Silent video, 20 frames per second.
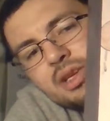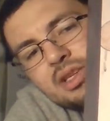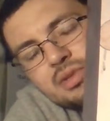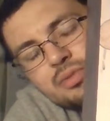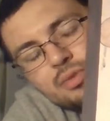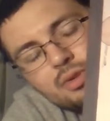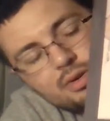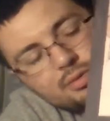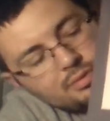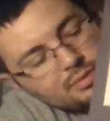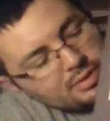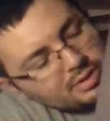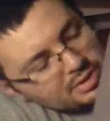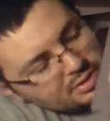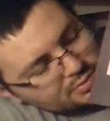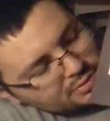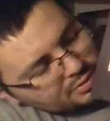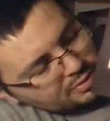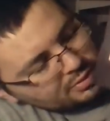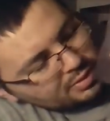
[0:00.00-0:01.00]
This one
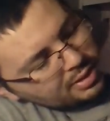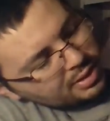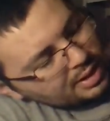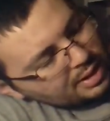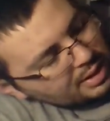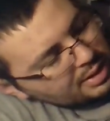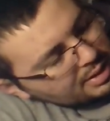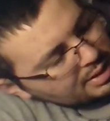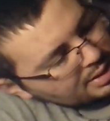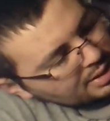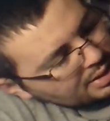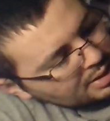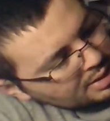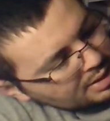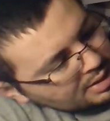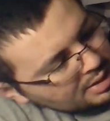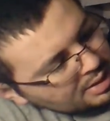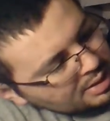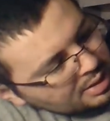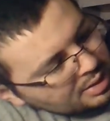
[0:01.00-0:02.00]
was what grade?
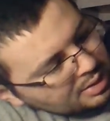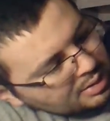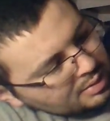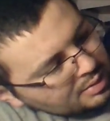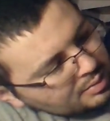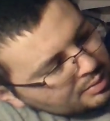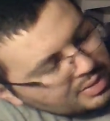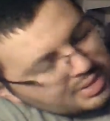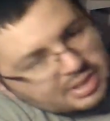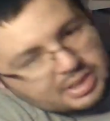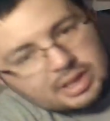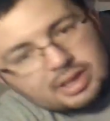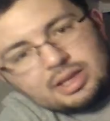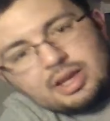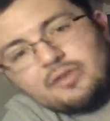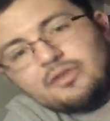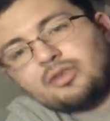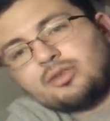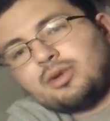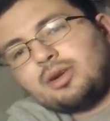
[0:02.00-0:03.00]
Once again,
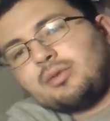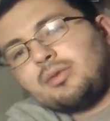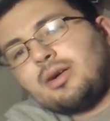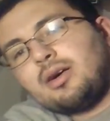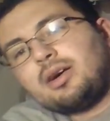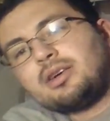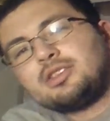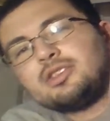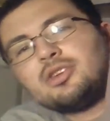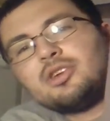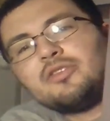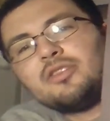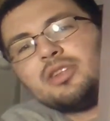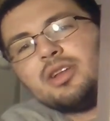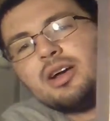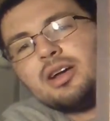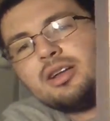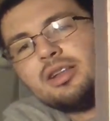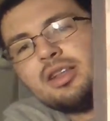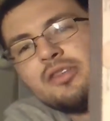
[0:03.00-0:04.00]
11th grade. Wow, I showed off a
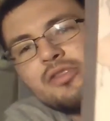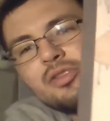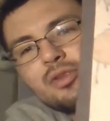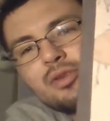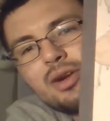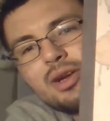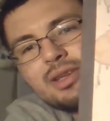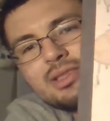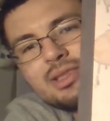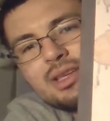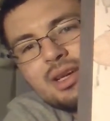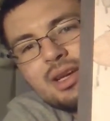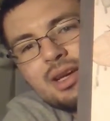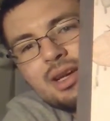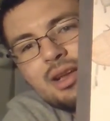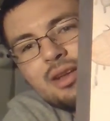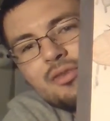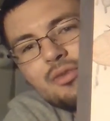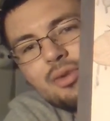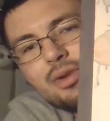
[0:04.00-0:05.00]
lot of 11th grades
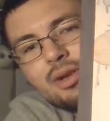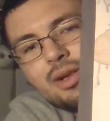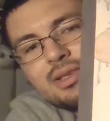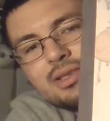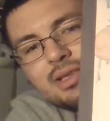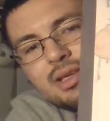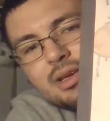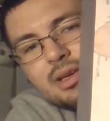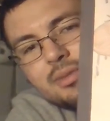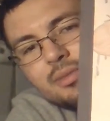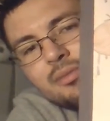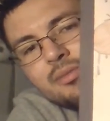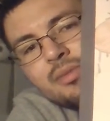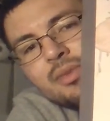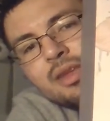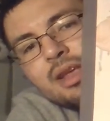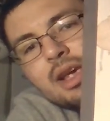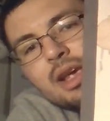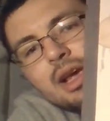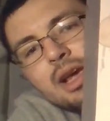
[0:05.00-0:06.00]
today. I didn't realize that.
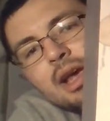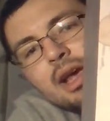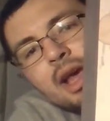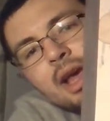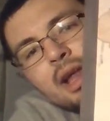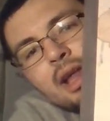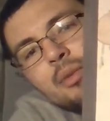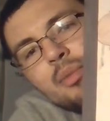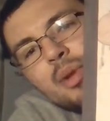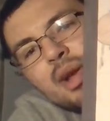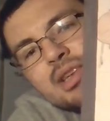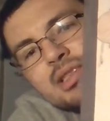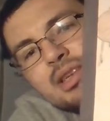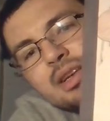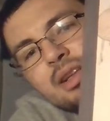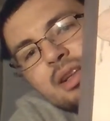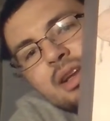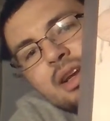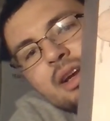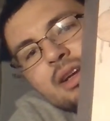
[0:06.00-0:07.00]
And
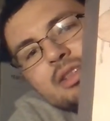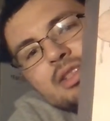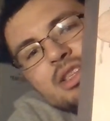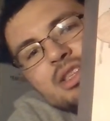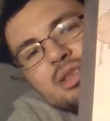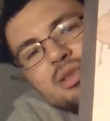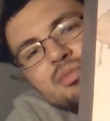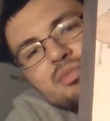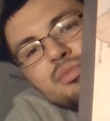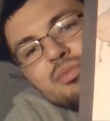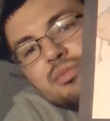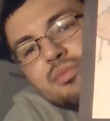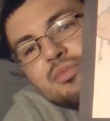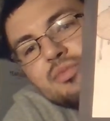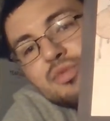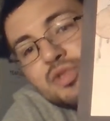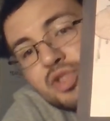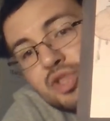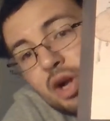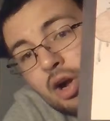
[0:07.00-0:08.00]
basically just
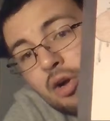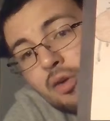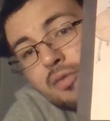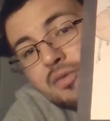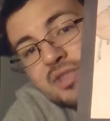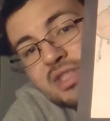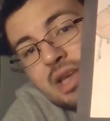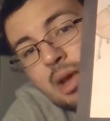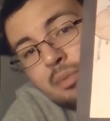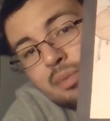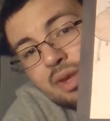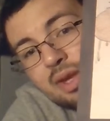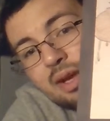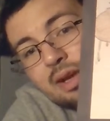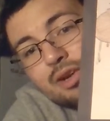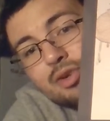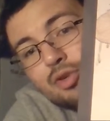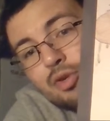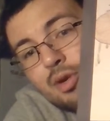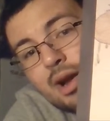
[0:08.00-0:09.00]
show
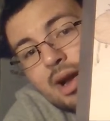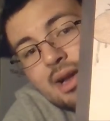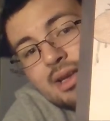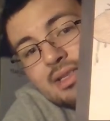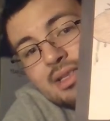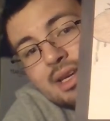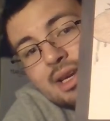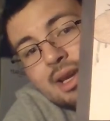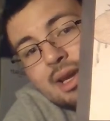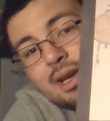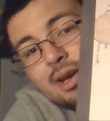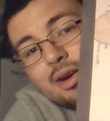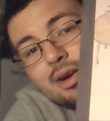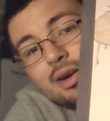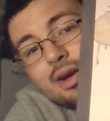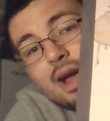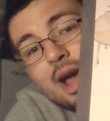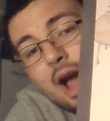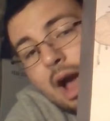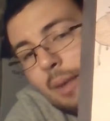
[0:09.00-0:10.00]
something crazy
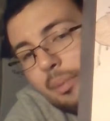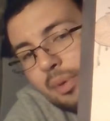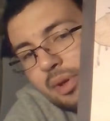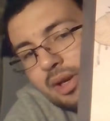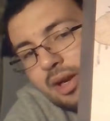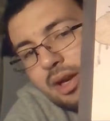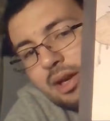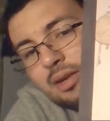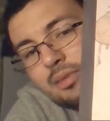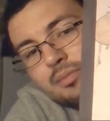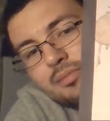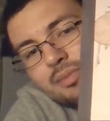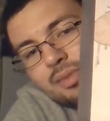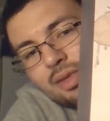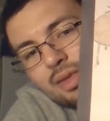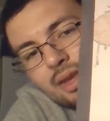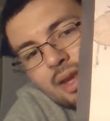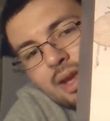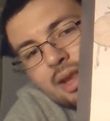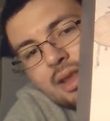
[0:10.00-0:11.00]
happening
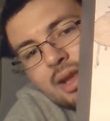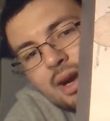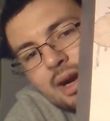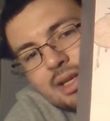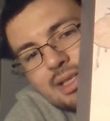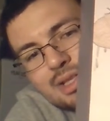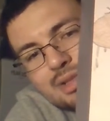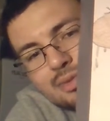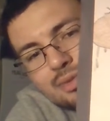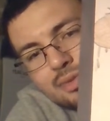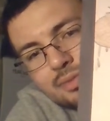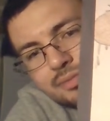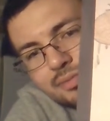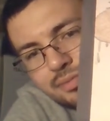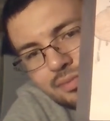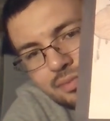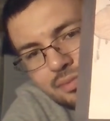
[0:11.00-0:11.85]
in the high school.